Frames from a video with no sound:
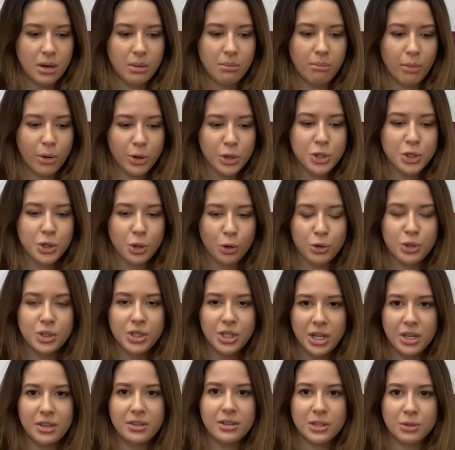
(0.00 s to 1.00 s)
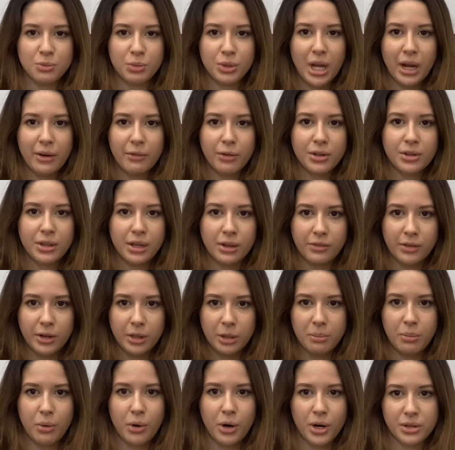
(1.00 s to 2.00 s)
March 13th is when everything
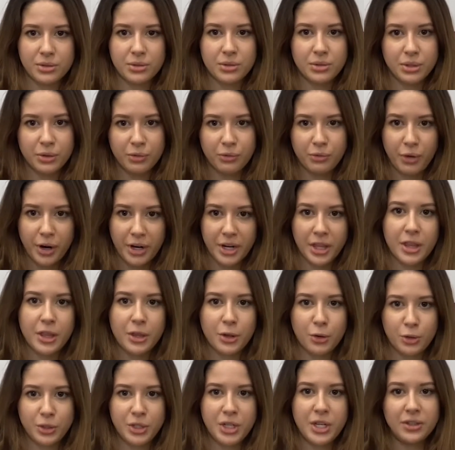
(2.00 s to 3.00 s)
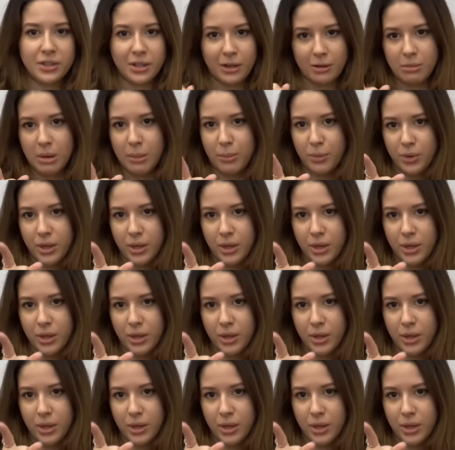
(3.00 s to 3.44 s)
fell apart because it was a Friday the 13th. I remember